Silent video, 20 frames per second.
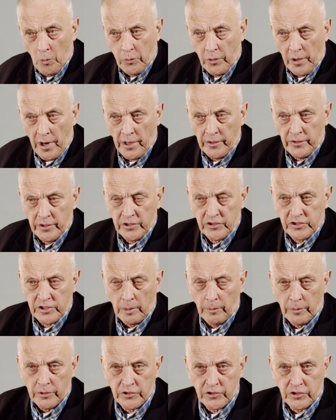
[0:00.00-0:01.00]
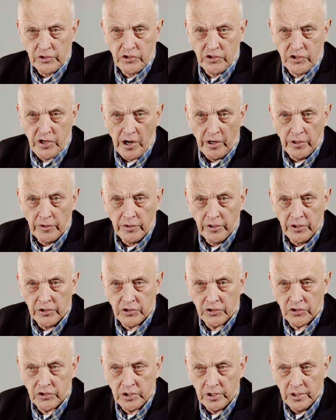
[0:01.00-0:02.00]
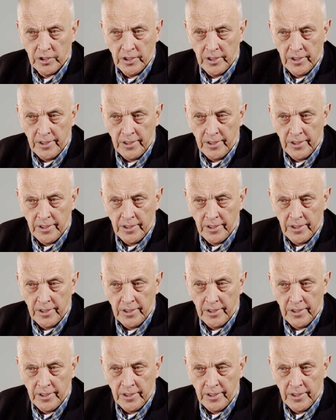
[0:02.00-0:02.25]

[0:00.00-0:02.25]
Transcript: branding someone as a terrorist